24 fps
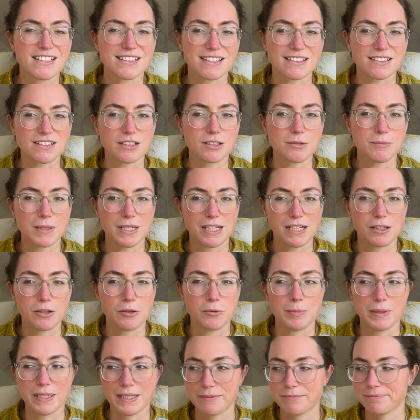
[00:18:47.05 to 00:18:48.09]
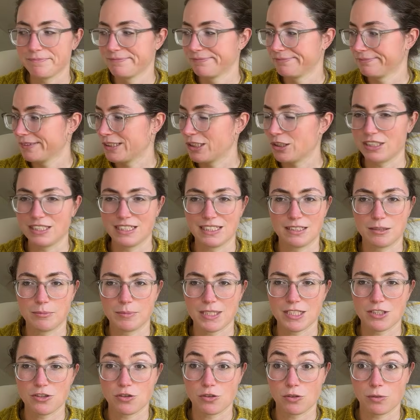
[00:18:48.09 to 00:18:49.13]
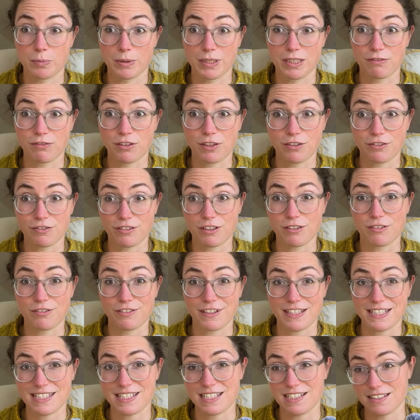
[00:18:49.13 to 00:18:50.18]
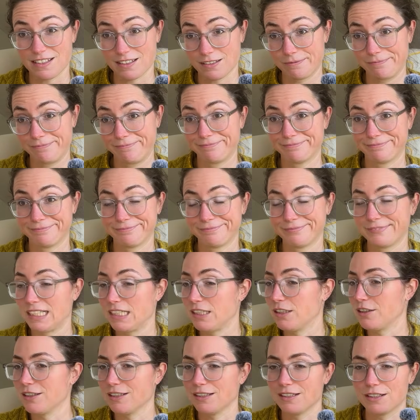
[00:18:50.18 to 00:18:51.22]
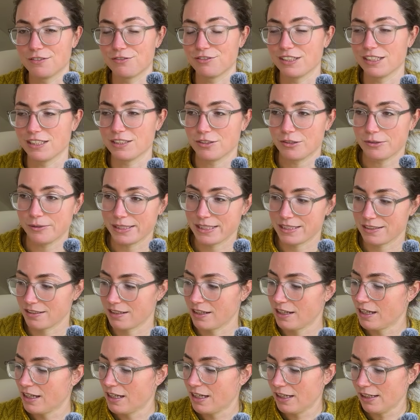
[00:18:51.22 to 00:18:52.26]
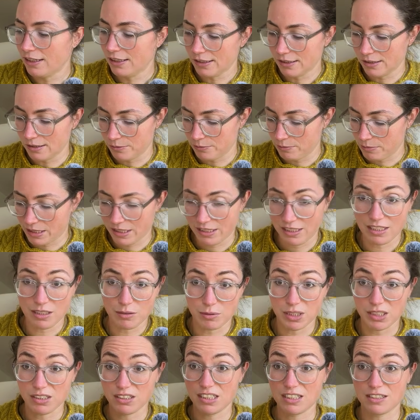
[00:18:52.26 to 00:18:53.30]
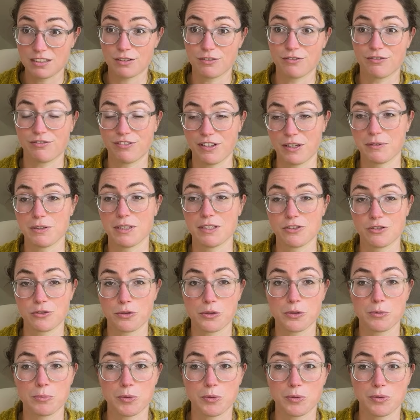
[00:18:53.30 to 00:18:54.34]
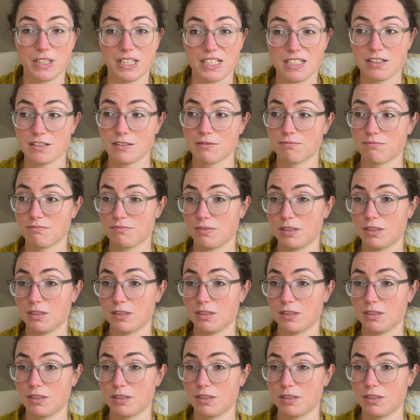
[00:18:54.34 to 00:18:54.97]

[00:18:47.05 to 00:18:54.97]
That's going to be a little bit cutting it a bit short, but if you're a very fast knitter, you can definitely do it. And anyway, it's a very enjoyable knit.